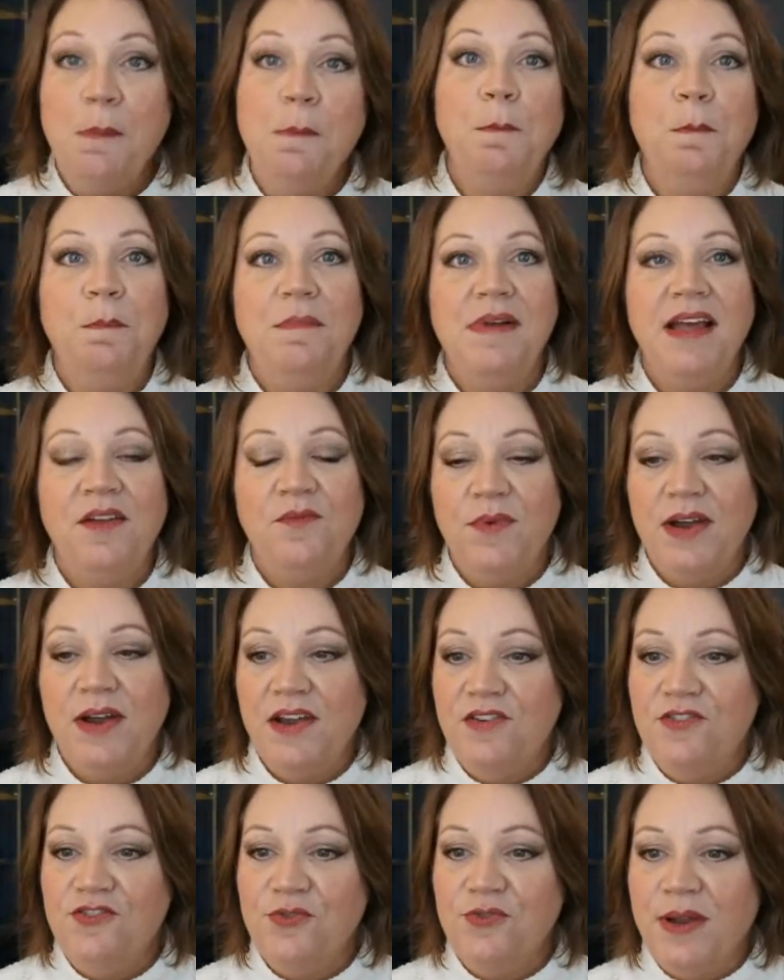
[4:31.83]
and where
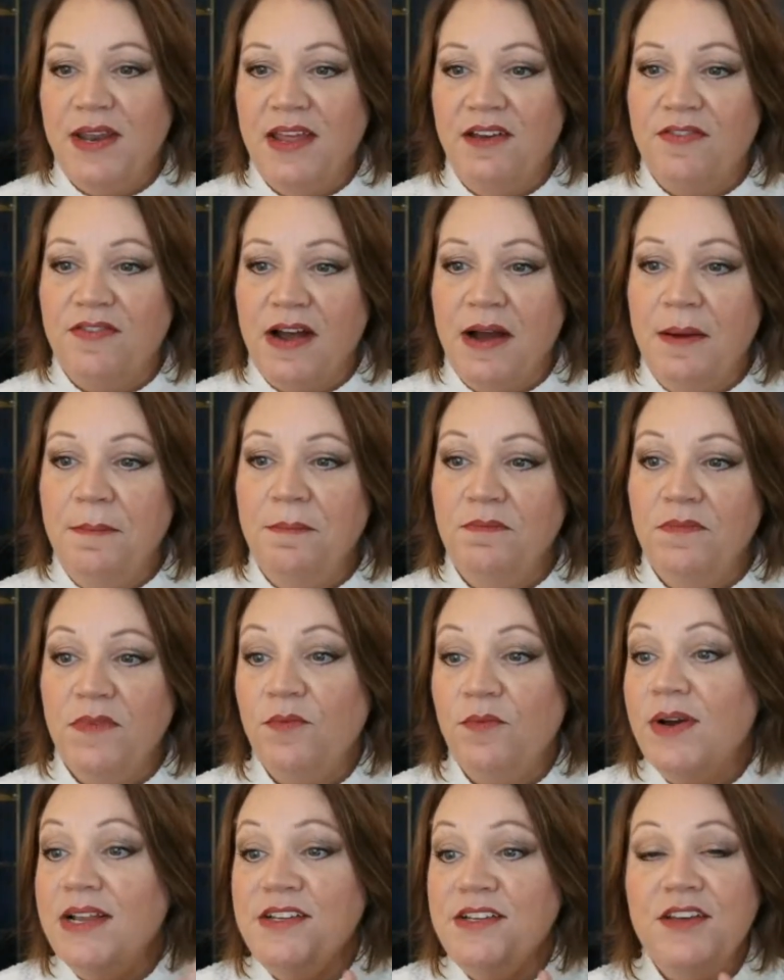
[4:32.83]
you're joining from.
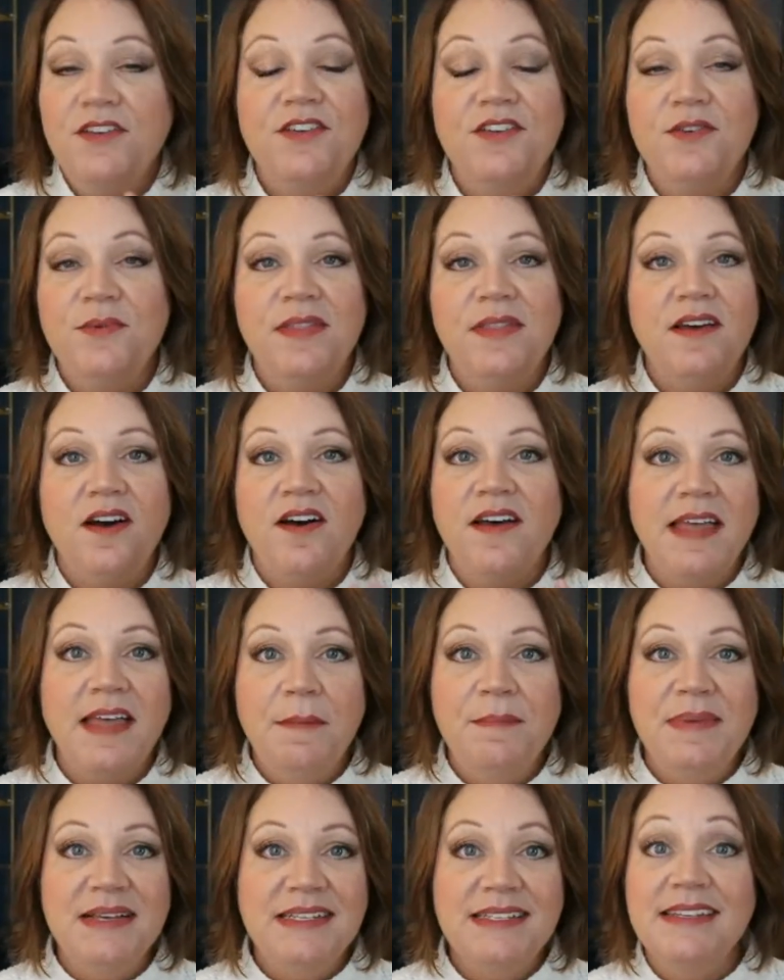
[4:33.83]
What do you do in the online
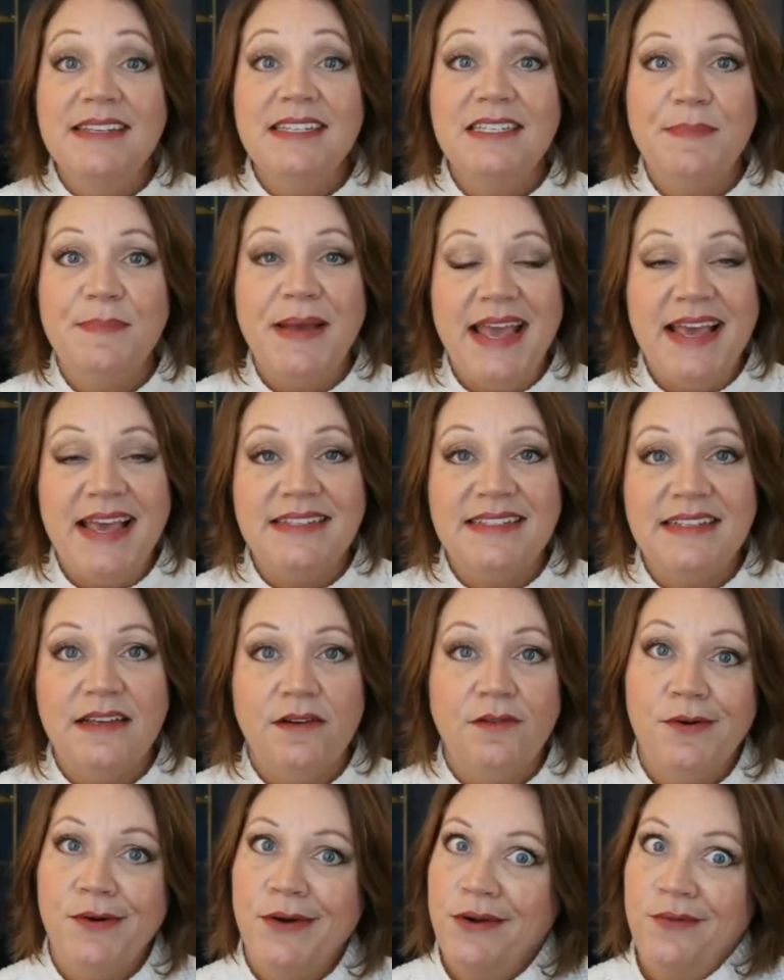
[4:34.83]
business space,
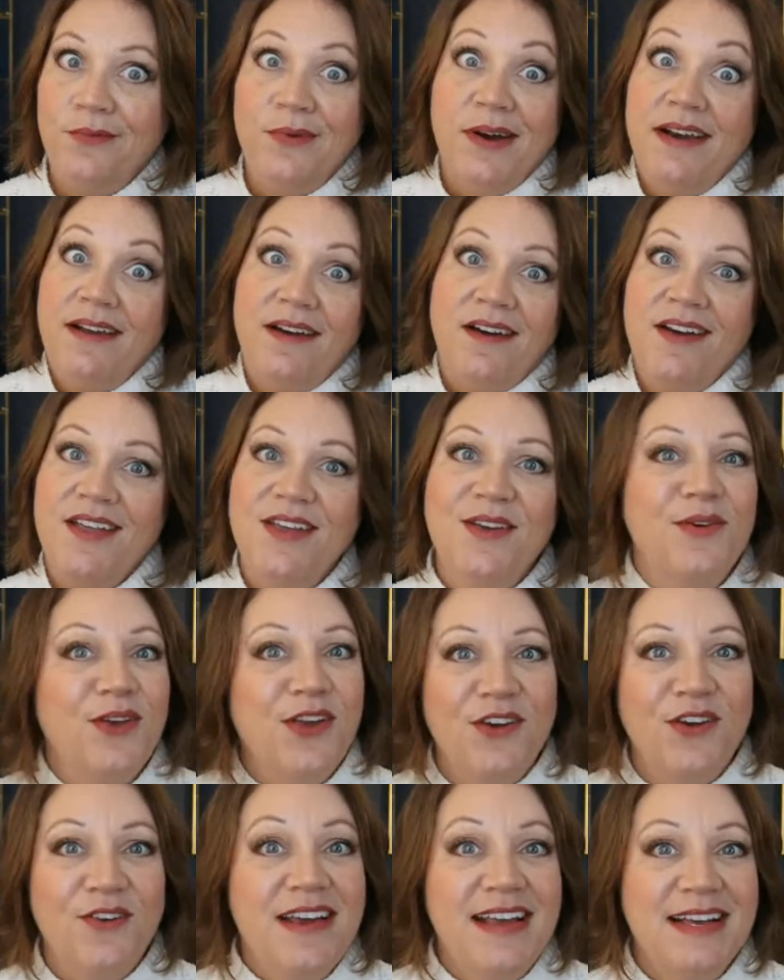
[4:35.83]
or what are you
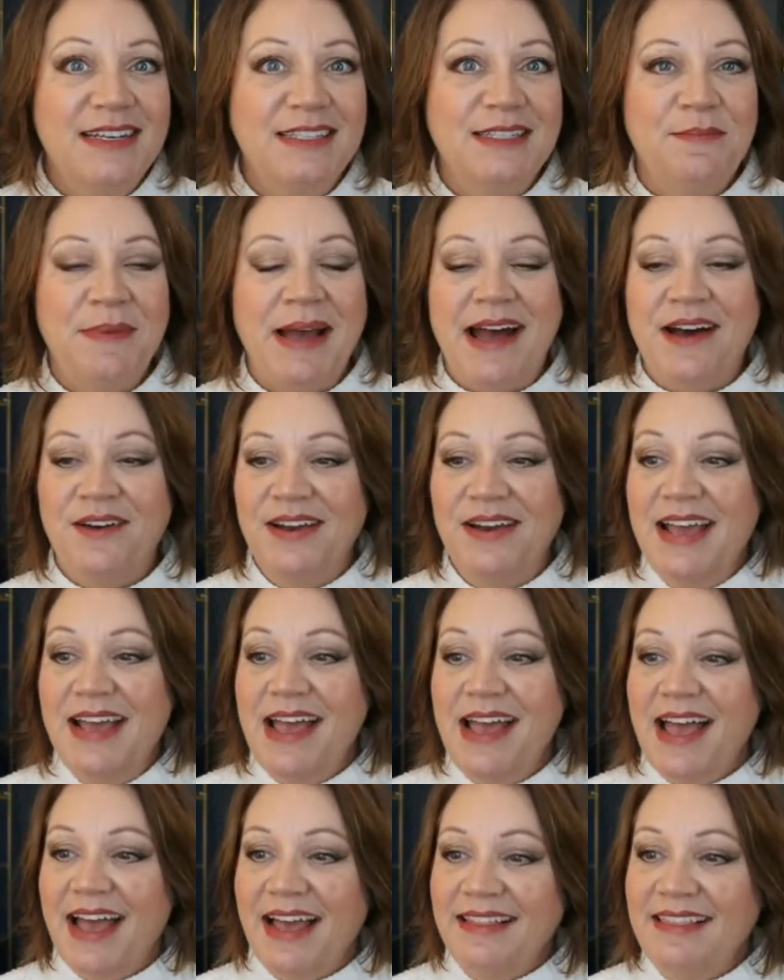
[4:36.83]
curious about?
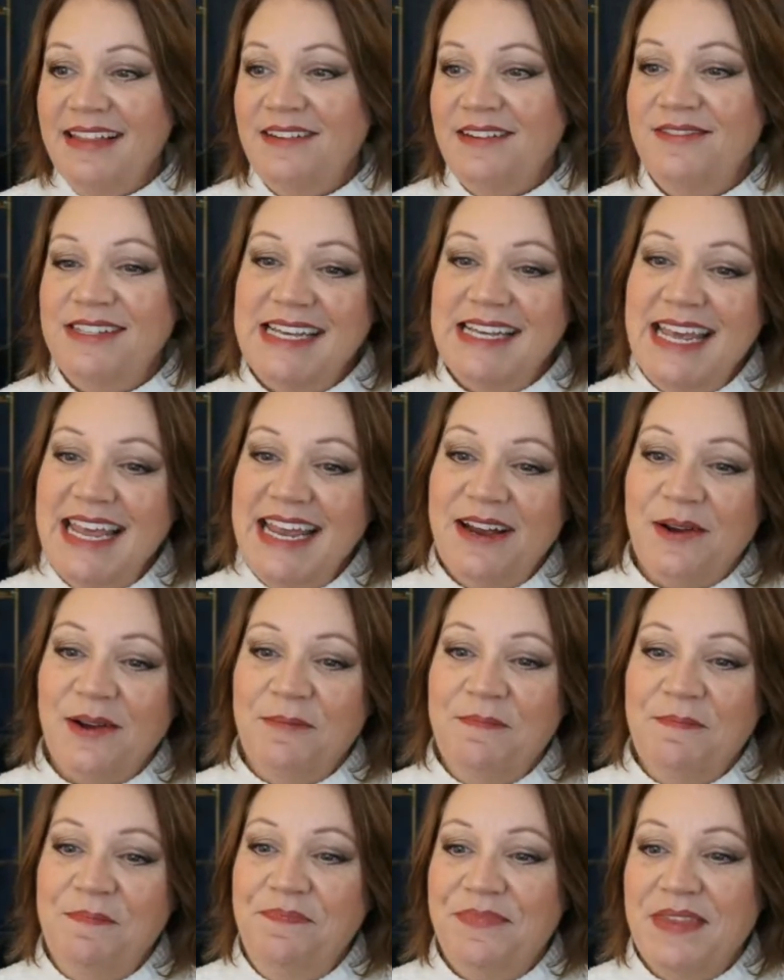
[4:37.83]
I'd love to hear.
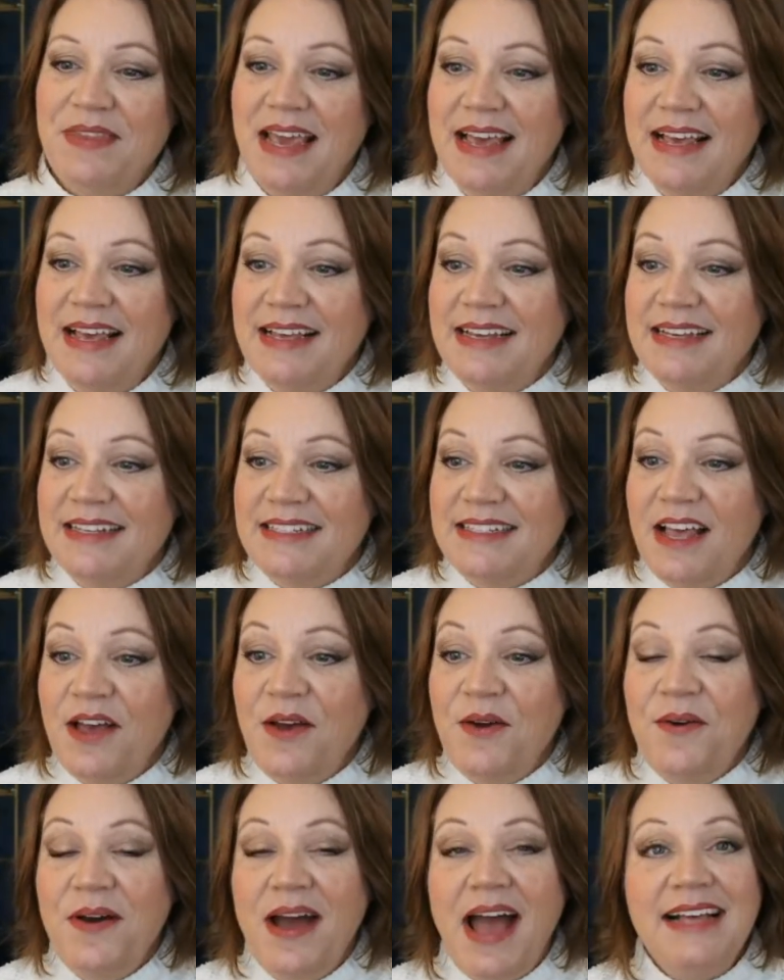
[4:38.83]
So
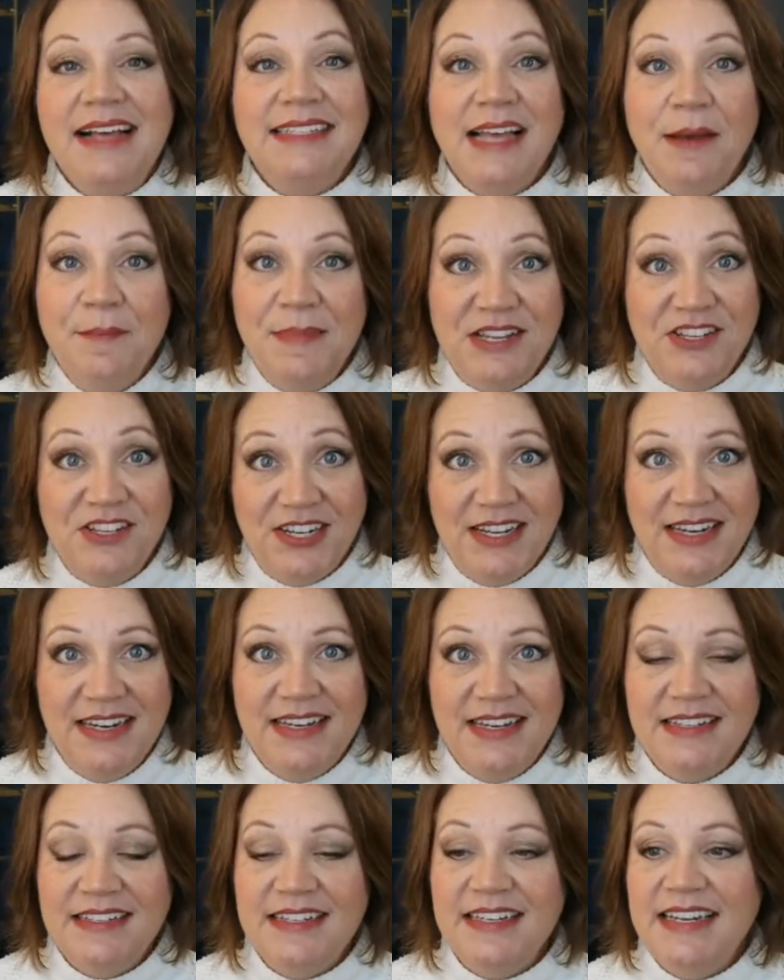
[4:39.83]
as I
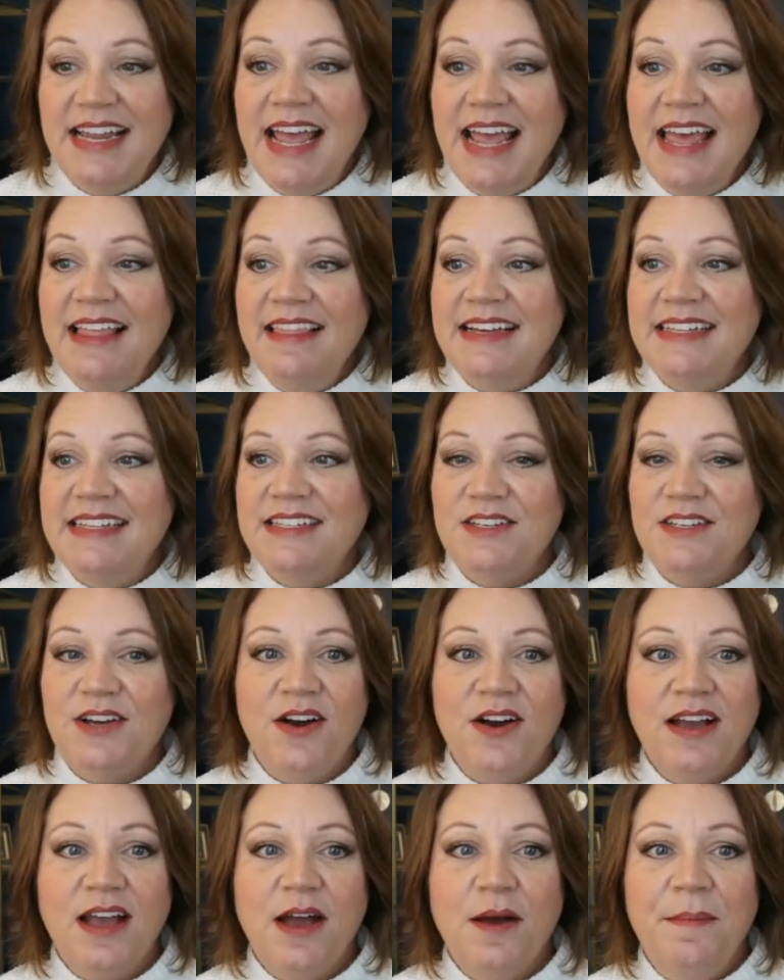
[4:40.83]
mentioned, today let's
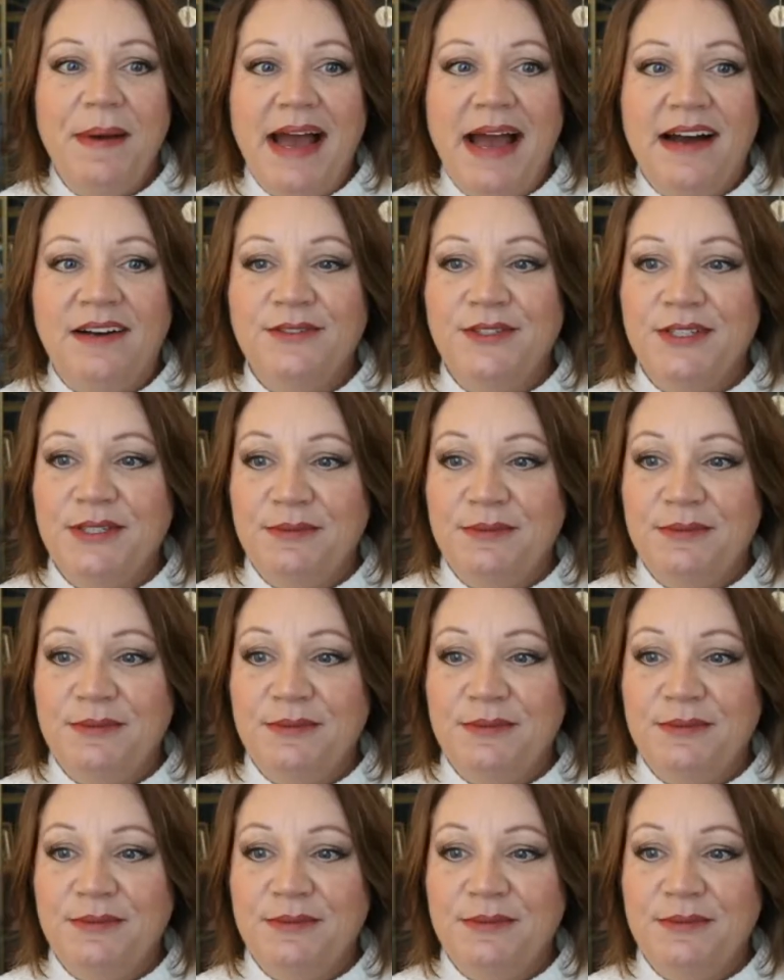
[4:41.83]
talk about